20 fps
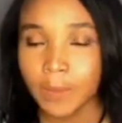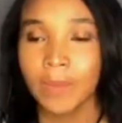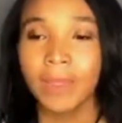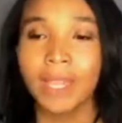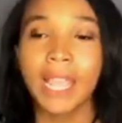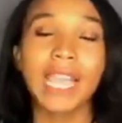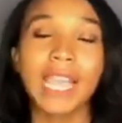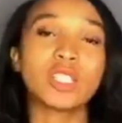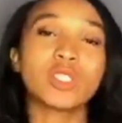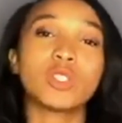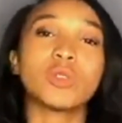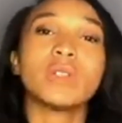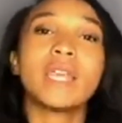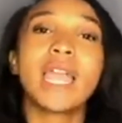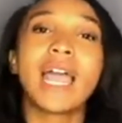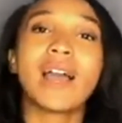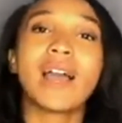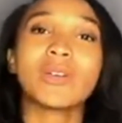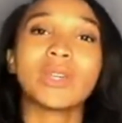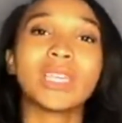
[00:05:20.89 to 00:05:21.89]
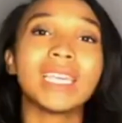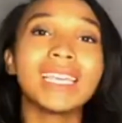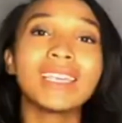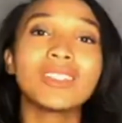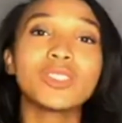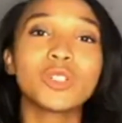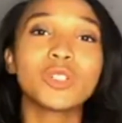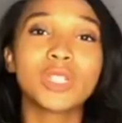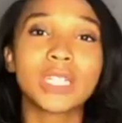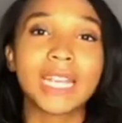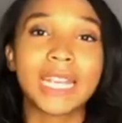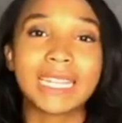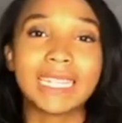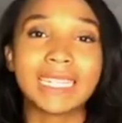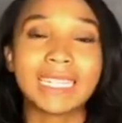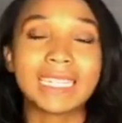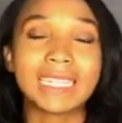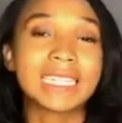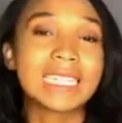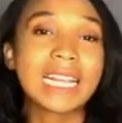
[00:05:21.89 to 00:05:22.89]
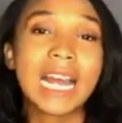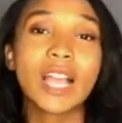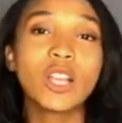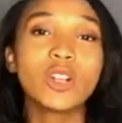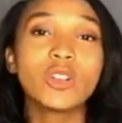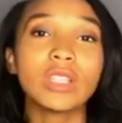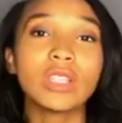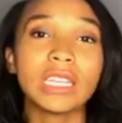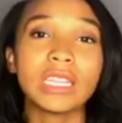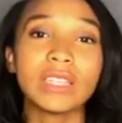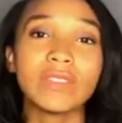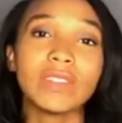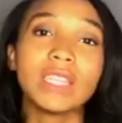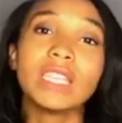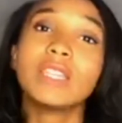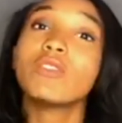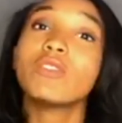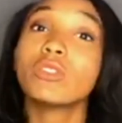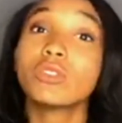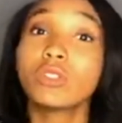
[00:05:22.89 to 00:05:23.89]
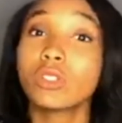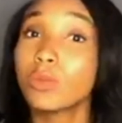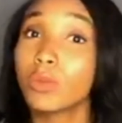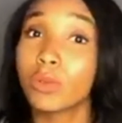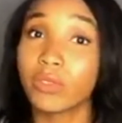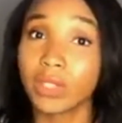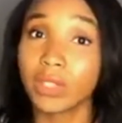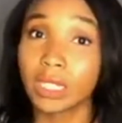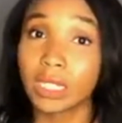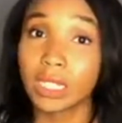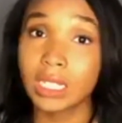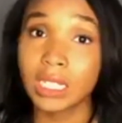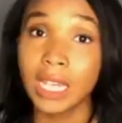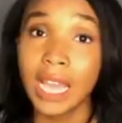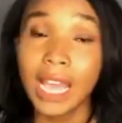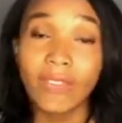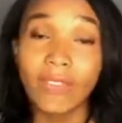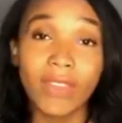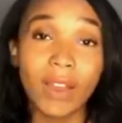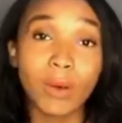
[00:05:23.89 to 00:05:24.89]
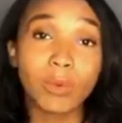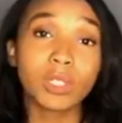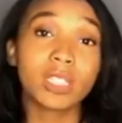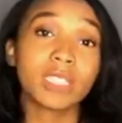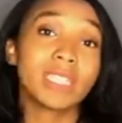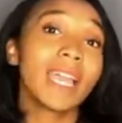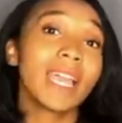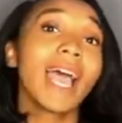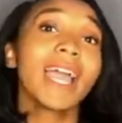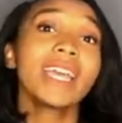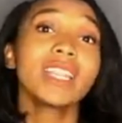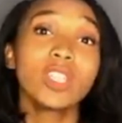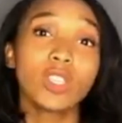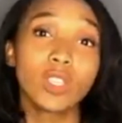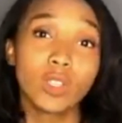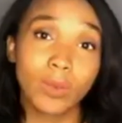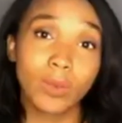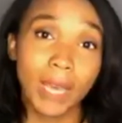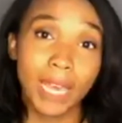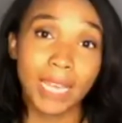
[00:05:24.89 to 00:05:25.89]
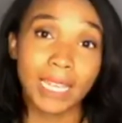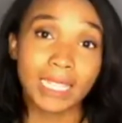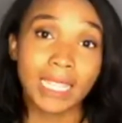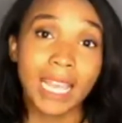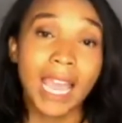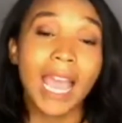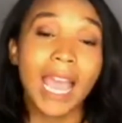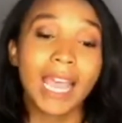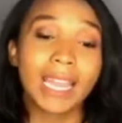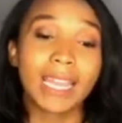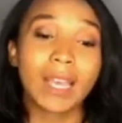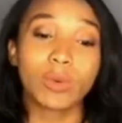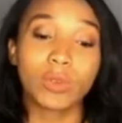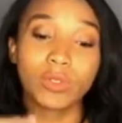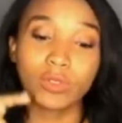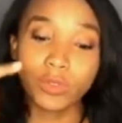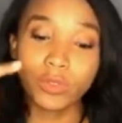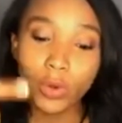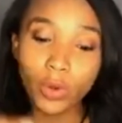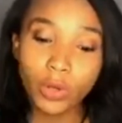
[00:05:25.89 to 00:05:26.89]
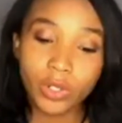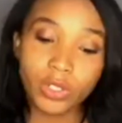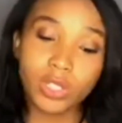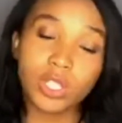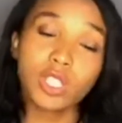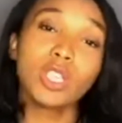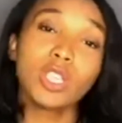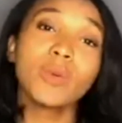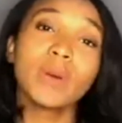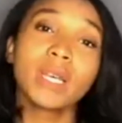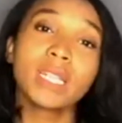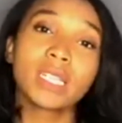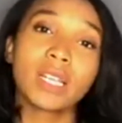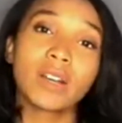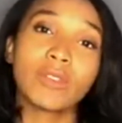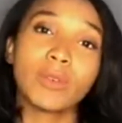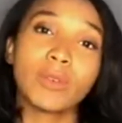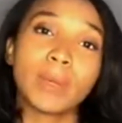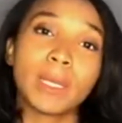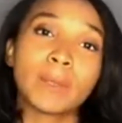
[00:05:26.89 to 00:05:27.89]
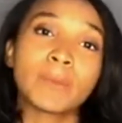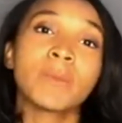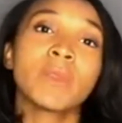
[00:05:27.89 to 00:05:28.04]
And so now he has created an entire league of evil supervillains that will attack the US and that will force the US government